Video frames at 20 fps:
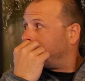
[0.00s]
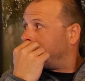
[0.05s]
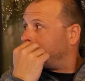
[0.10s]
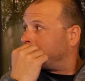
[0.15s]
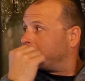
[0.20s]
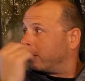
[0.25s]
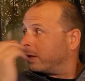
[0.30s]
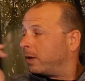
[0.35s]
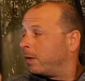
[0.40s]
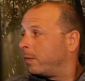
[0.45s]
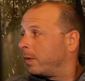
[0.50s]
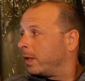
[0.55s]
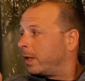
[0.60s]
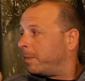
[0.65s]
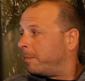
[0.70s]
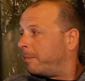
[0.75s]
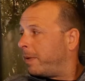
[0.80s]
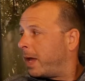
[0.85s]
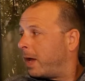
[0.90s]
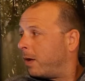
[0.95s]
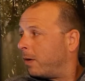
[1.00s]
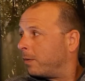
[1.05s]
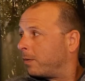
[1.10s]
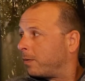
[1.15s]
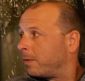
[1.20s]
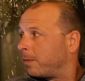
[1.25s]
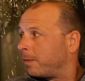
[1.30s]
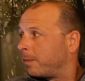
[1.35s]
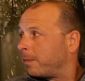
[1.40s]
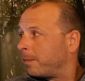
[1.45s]
The lower the
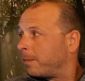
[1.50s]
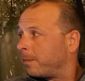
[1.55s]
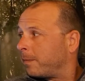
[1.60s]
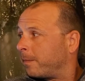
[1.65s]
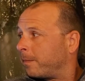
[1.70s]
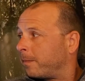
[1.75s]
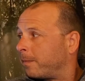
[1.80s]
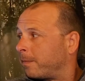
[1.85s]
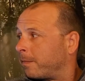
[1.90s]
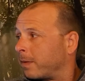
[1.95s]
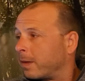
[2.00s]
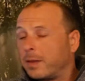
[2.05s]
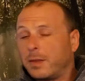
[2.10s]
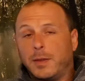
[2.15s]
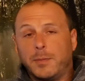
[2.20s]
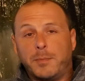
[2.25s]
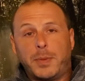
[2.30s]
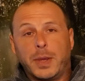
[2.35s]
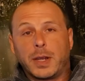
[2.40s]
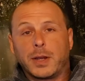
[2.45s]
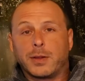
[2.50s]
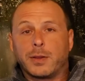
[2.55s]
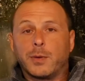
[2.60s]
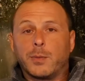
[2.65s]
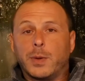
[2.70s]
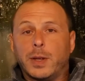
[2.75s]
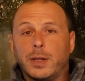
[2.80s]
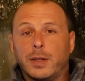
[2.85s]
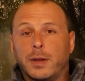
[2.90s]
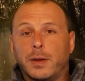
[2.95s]
belt, the bigger the
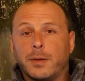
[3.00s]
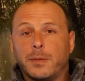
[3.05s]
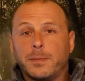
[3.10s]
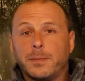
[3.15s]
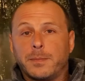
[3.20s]
window.